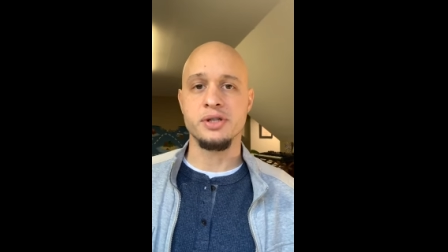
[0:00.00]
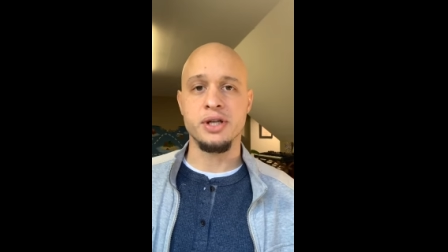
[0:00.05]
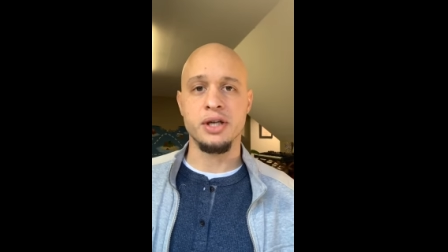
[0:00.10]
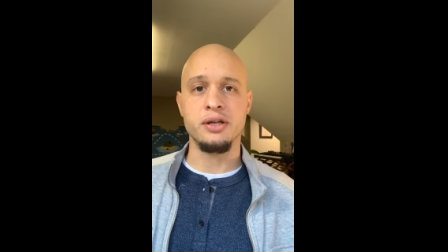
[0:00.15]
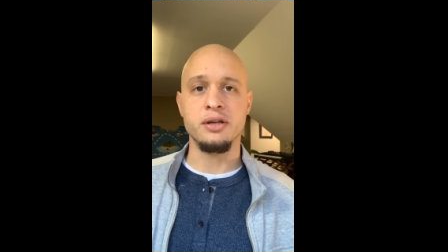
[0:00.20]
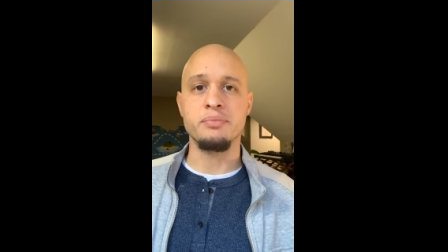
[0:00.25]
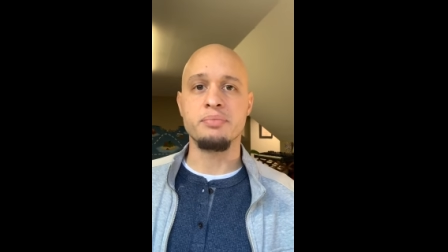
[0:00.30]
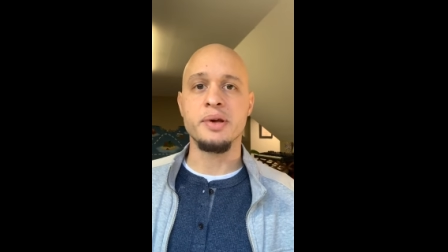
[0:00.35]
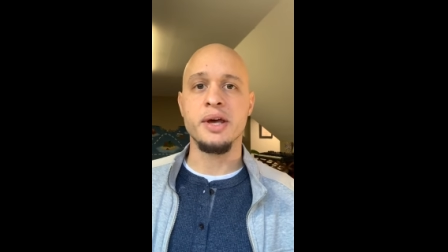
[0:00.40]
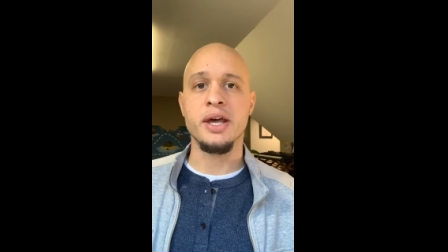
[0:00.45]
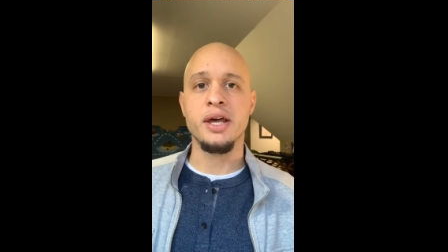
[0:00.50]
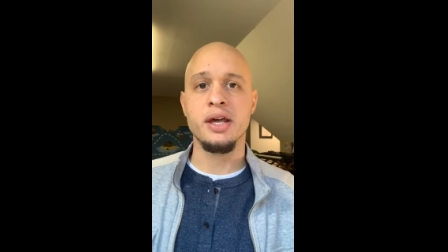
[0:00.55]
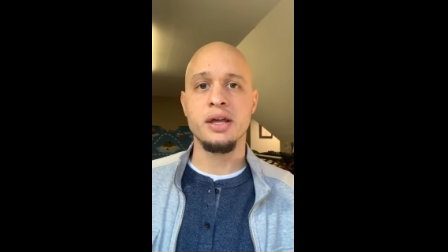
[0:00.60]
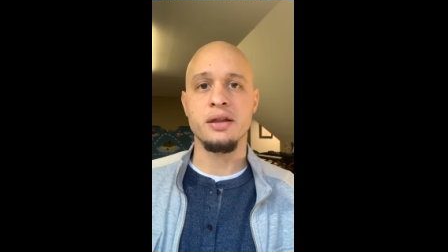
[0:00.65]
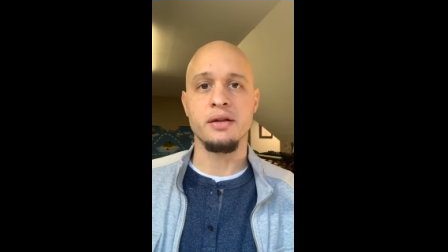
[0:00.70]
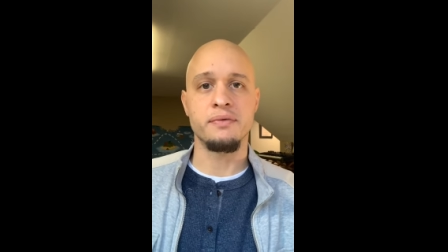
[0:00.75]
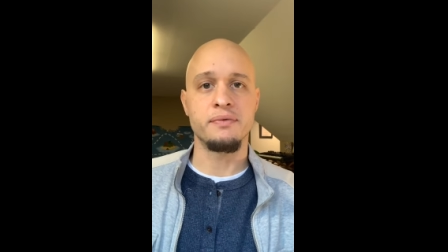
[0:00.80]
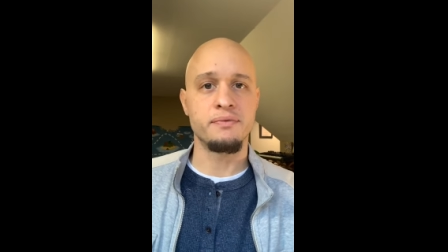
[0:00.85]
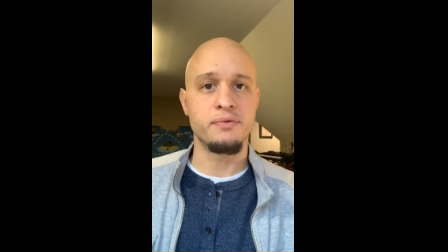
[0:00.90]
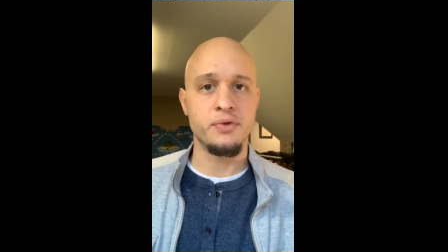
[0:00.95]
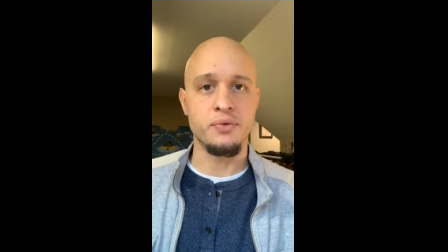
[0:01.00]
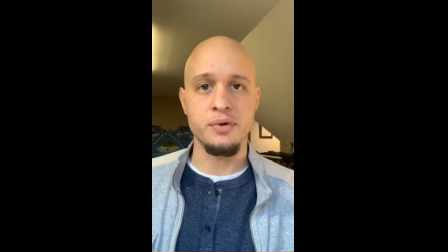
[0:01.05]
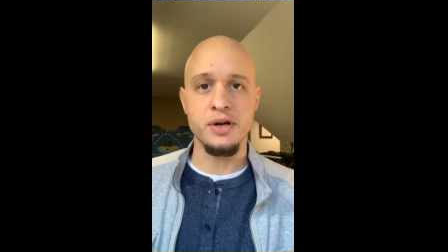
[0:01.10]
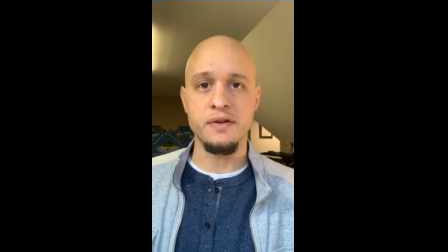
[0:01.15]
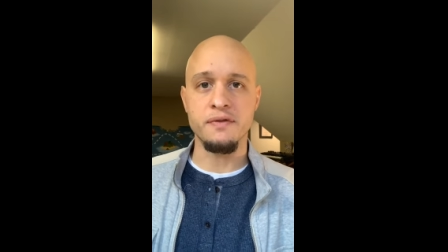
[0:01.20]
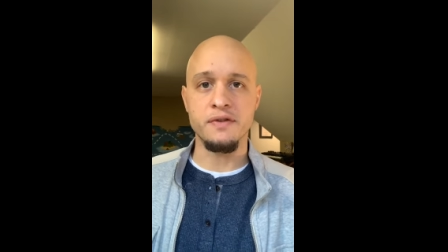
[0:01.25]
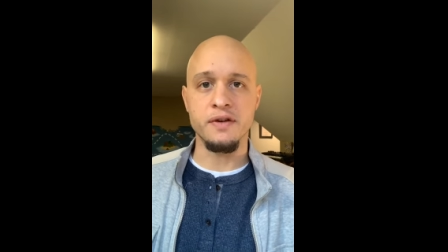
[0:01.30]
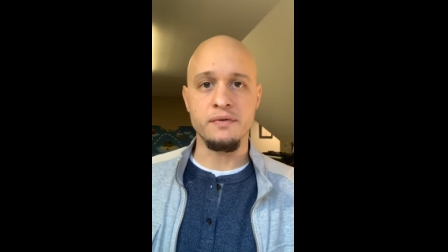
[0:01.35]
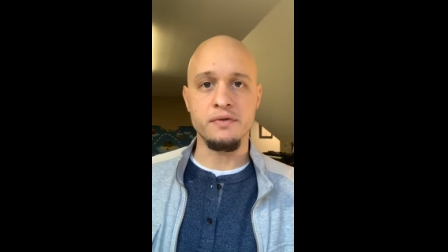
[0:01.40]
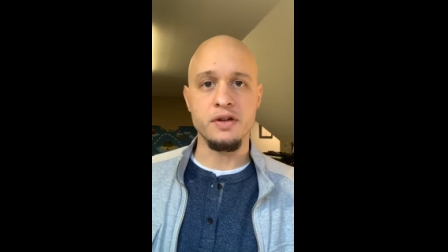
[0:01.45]
that you pay the
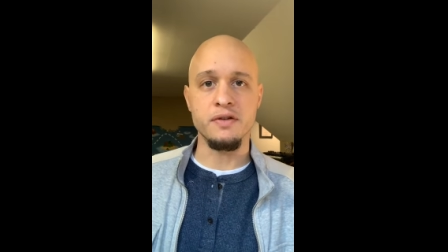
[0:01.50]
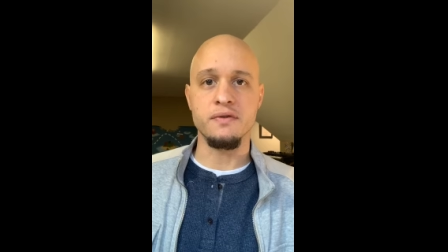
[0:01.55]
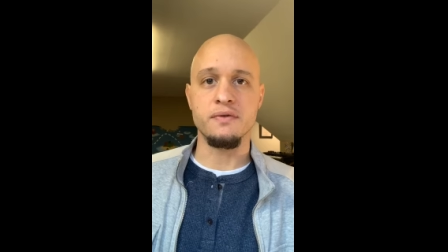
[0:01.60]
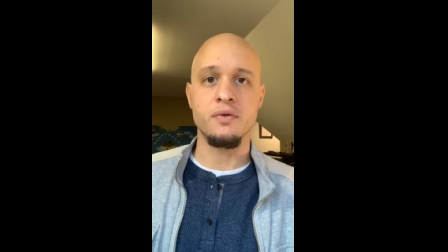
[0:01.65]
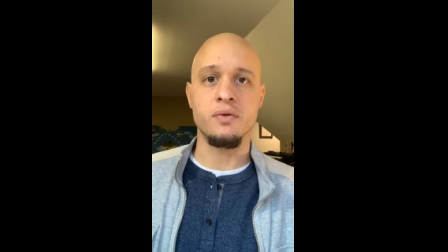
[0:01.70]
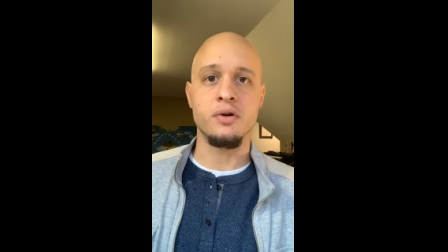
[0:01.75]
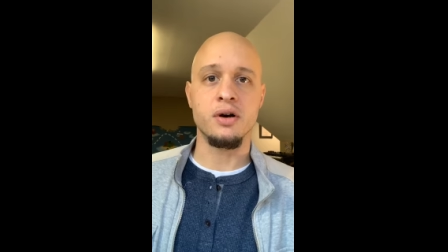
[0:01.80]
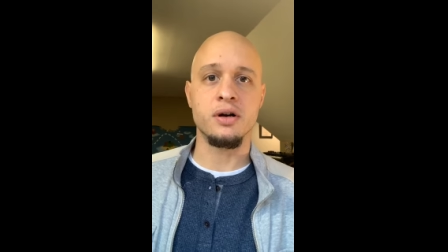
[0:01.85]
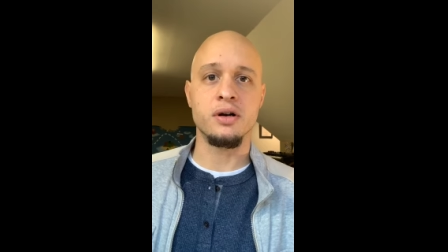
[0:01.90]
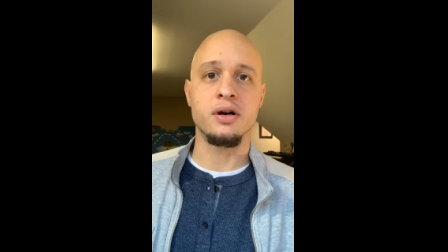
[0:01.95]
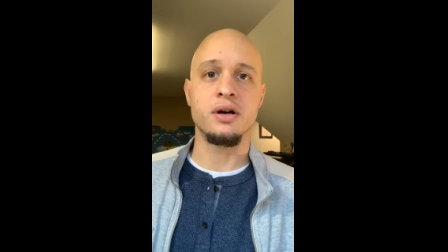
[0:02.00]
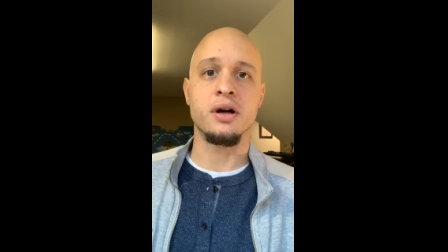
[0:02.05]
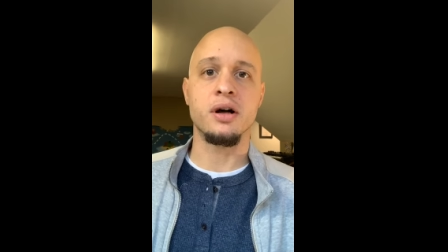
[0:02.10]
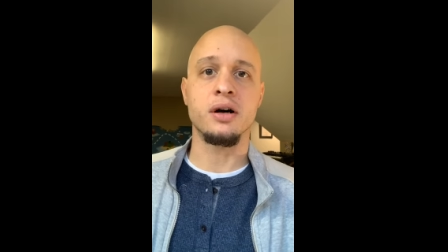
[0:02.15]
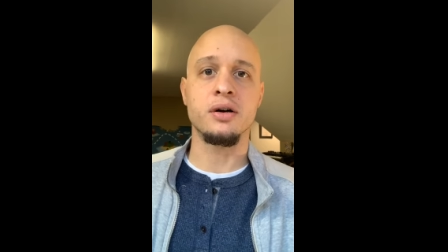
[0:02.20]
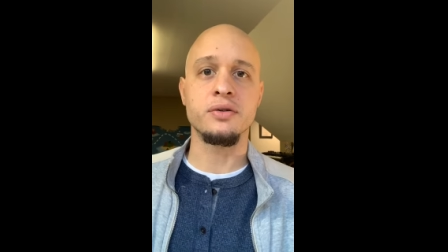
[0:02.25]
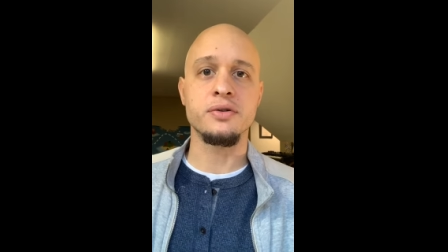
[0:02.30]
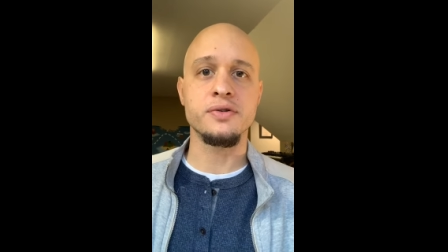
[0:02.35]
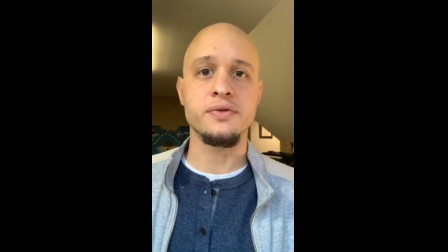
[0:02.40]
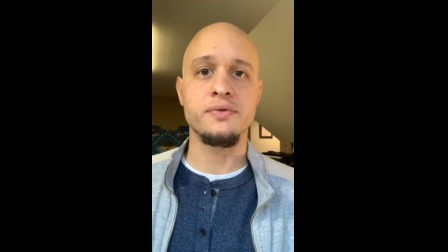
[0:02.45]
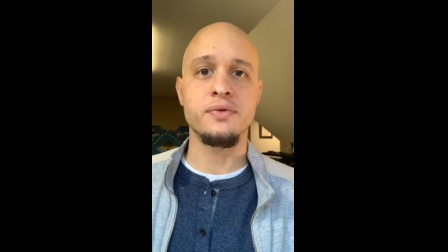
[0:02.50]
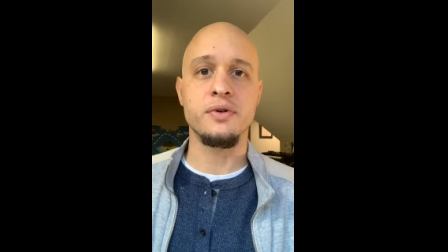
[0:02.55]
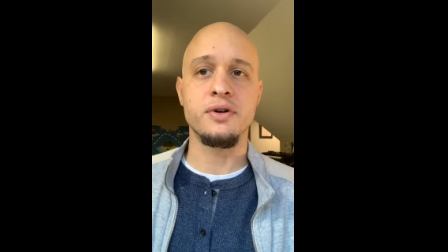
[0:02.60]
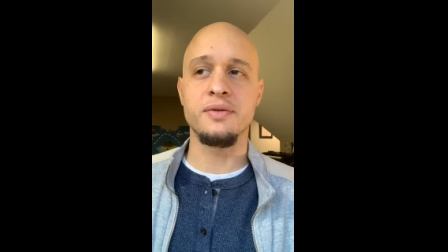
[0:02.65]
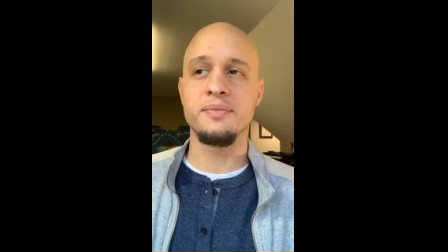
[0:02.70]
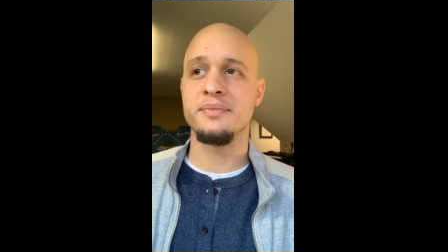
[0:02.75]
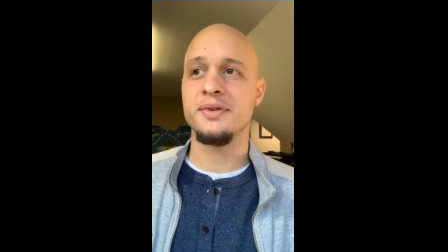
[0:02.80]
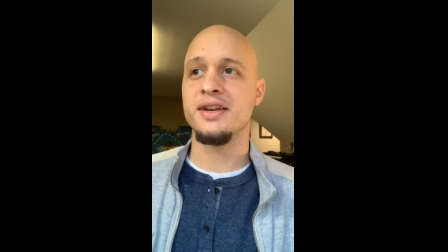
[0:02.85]
$350, $400 for.